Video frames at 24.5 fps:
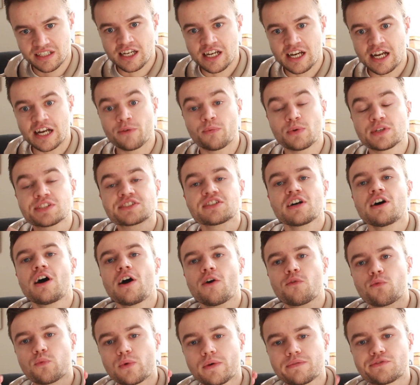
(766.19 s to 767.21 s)
And if we start
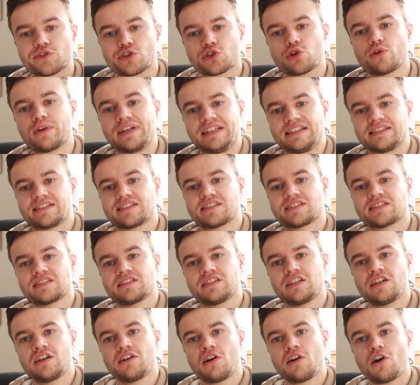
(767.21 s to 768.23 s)
off with choice,
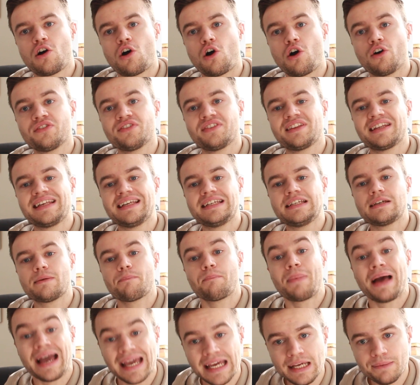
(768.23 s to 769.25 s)
on the
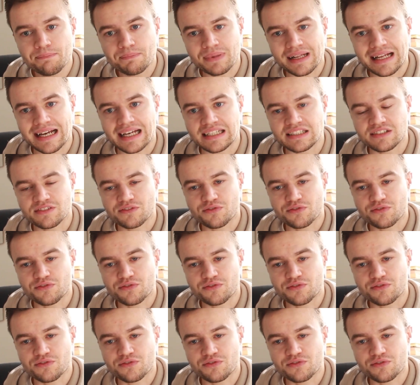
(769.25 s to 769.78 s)
pay plans,